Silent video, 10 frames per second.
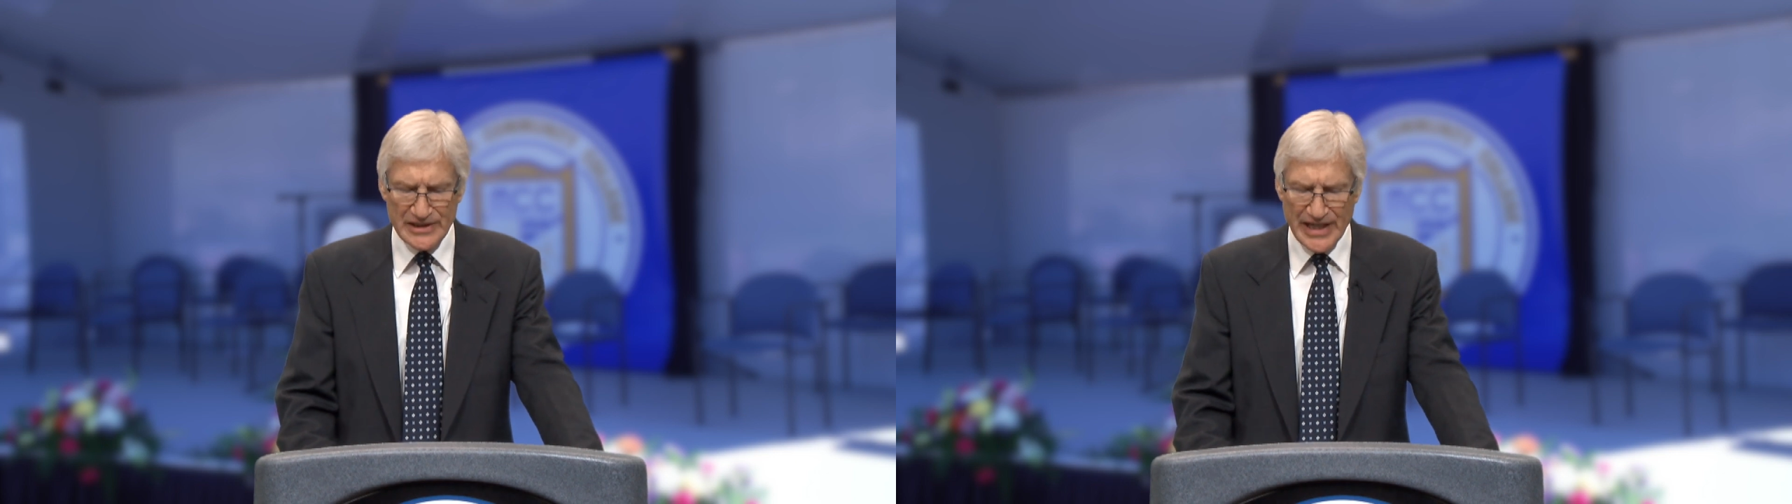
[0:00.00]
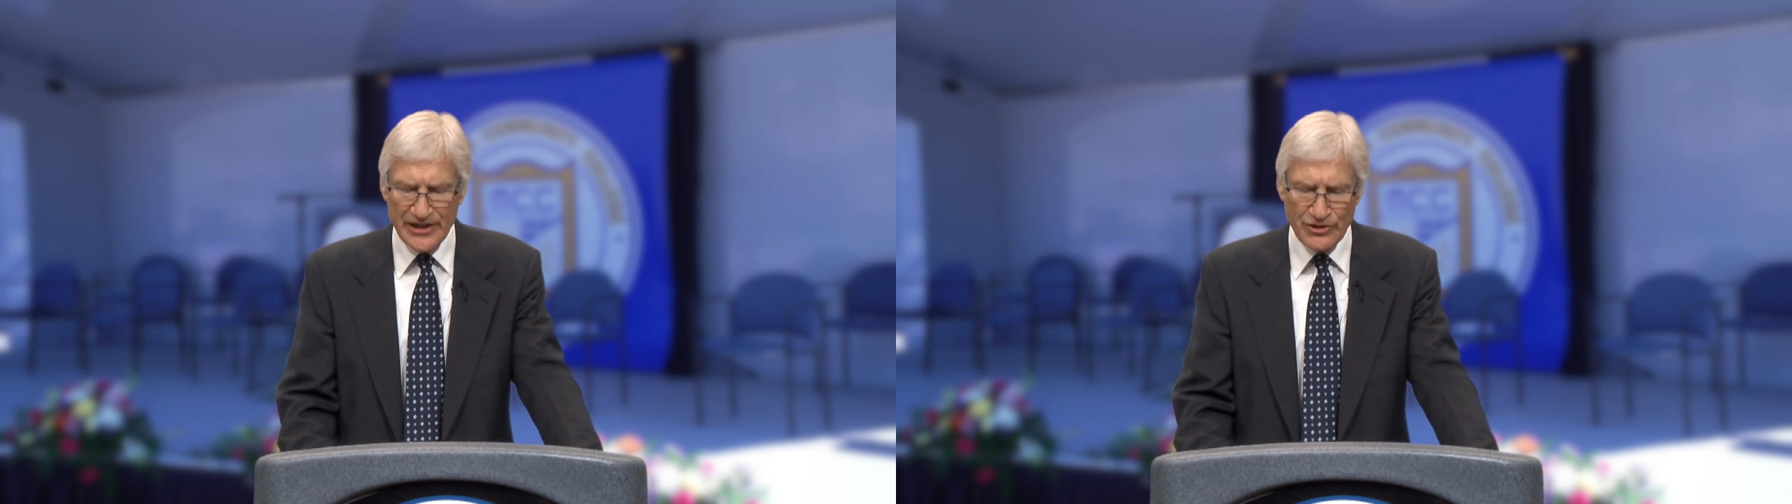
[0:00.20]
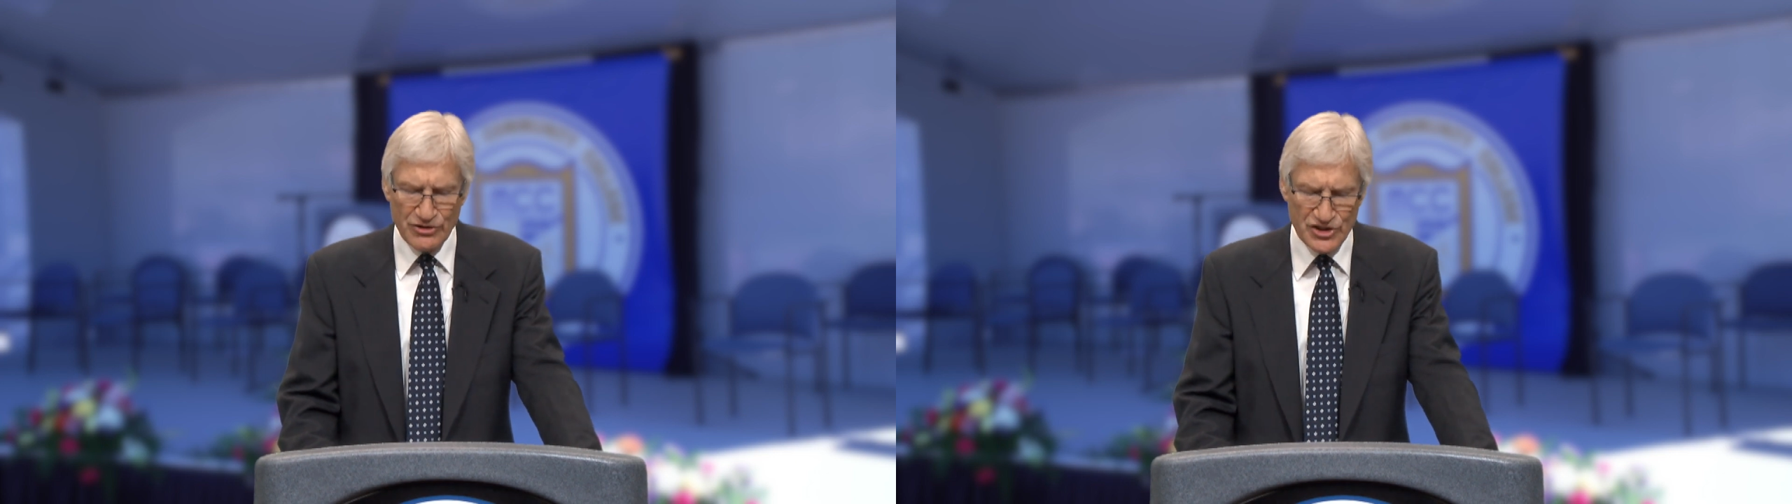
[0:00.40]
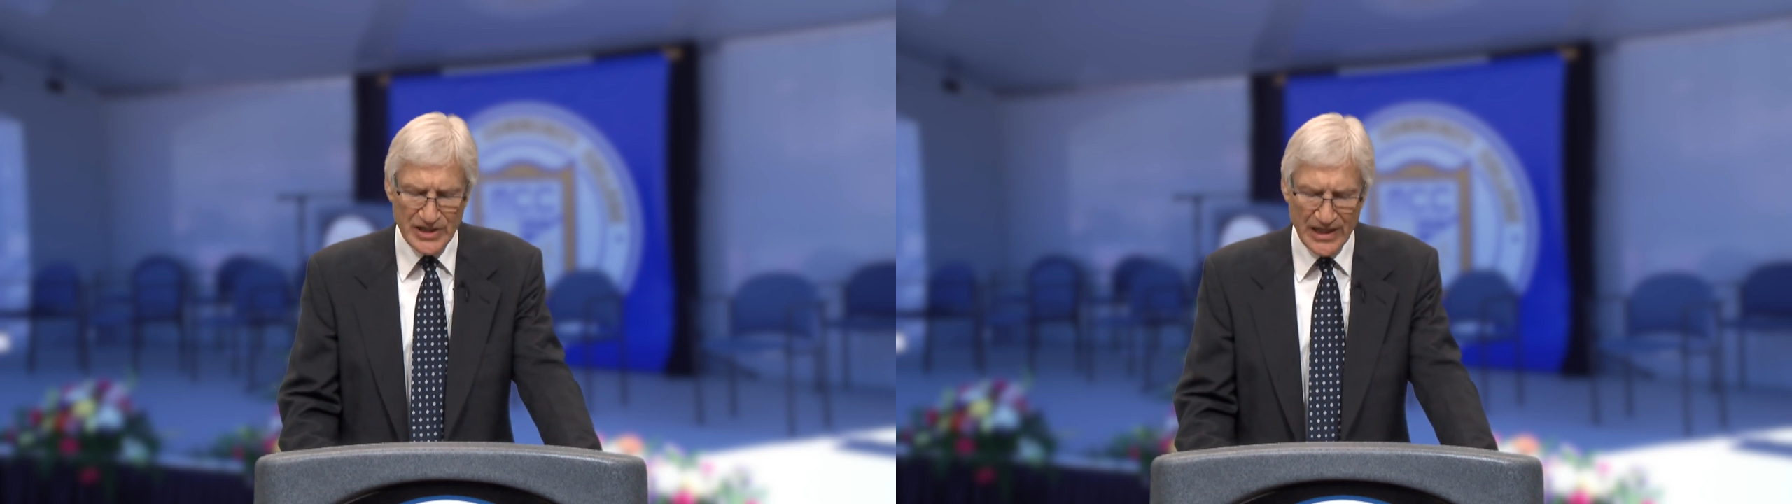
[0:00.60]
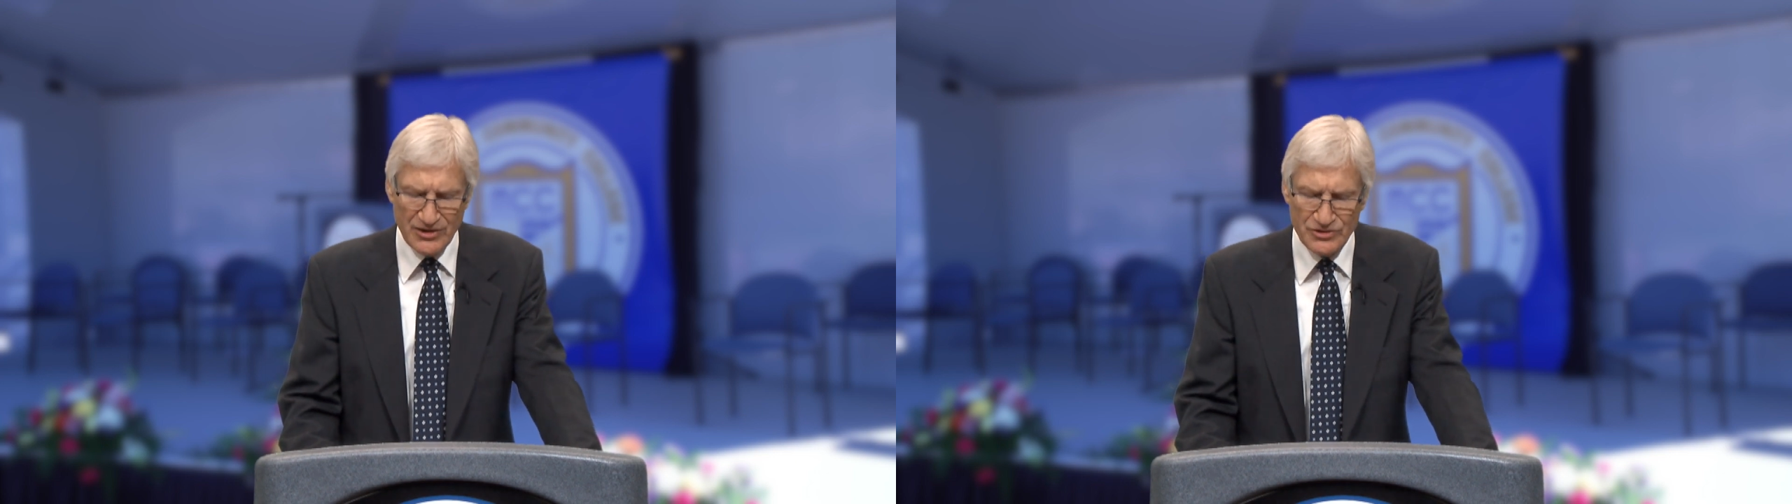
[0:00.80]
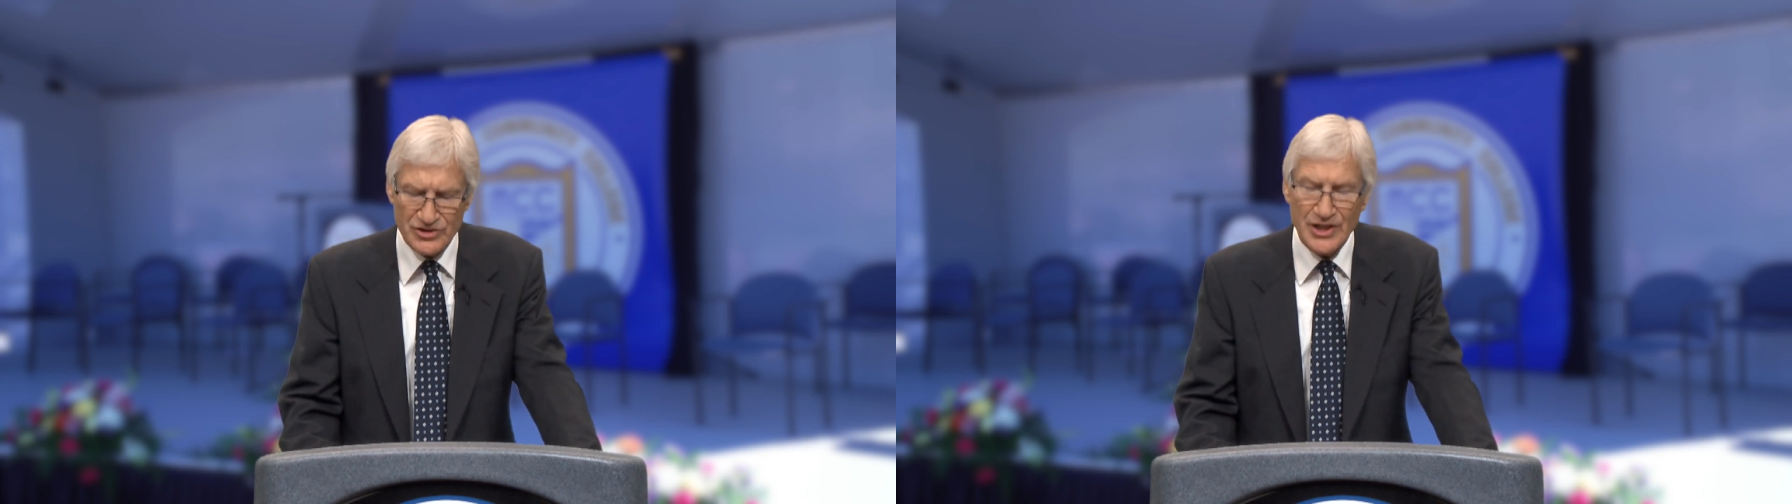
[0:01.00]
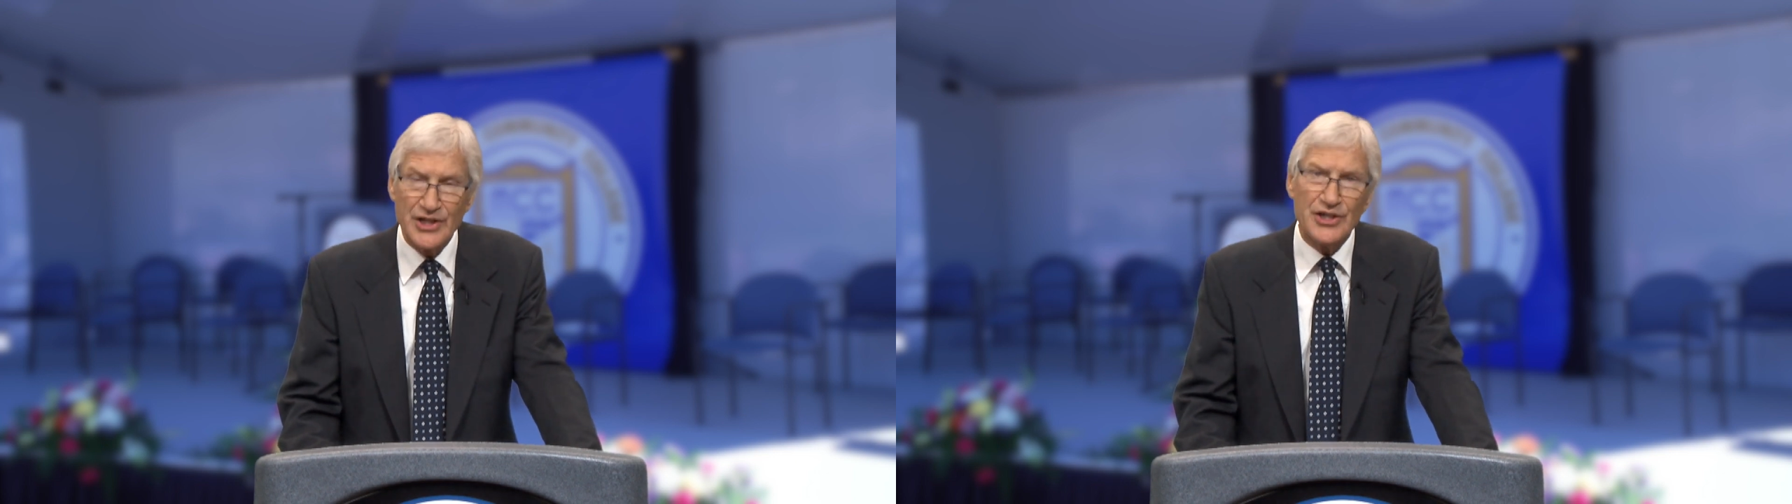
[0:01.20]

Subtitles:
take your skills,